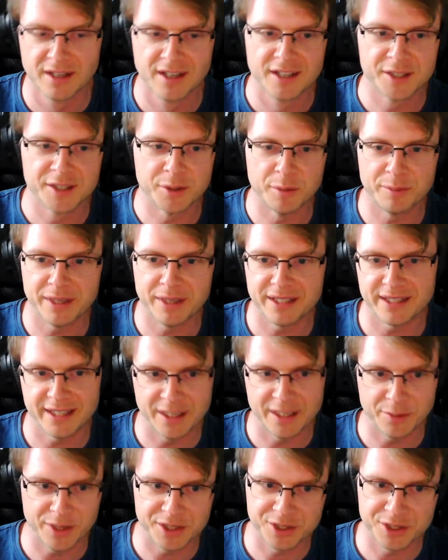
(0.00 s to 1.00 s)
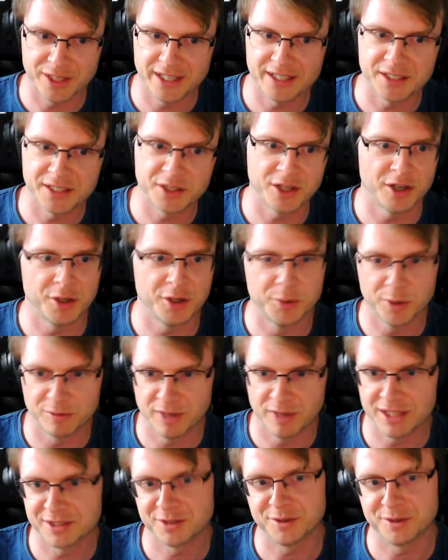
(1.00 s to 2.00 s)
So embedding EYG in Go or
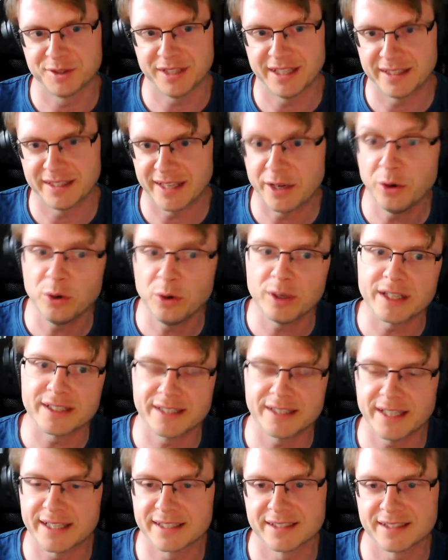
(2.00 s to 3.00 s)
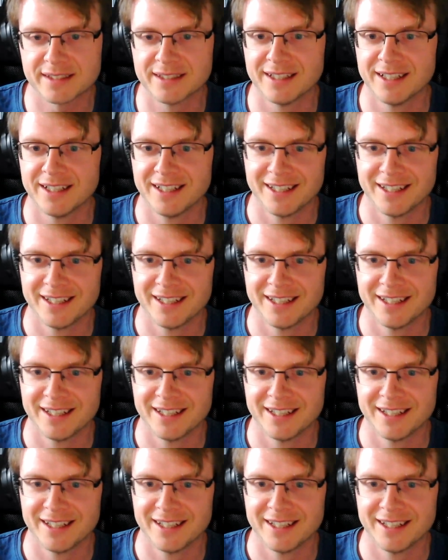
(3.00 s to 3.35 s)
Rust or Zig, they all exist.